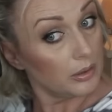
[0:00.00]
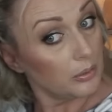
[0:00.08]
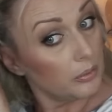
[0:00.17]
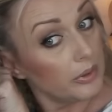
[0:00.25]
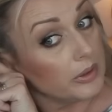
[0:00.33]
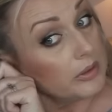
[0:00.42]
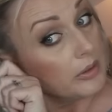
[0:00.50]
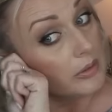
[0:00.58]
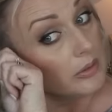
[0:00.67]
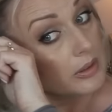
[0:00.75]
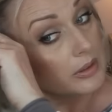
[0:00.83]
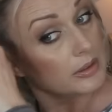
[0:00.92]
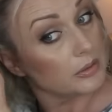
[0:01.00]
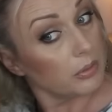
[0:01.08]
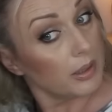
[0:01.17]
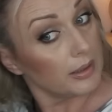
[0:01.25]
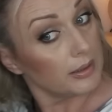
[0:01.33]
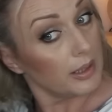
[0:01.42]
we do this
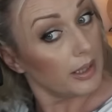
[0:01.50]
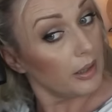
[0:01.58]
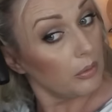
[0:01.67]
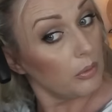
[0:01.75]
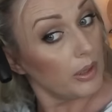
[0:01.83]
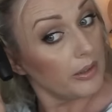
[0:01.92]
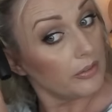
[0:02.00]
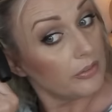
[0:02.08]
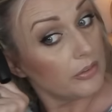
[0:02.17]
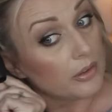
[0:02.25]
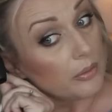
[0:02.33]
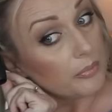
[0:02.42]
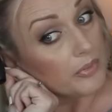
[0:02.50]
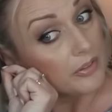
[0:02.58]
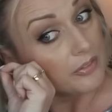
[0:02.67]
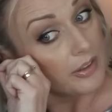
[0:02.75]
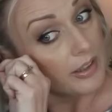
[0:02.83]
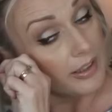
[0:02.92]
one away from the
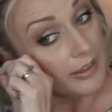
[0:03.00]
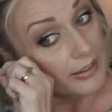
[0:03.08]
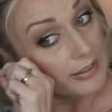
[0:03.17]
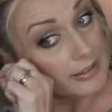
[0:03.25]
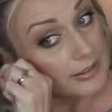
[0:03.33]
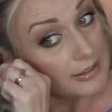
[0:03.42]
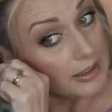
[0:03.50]
face.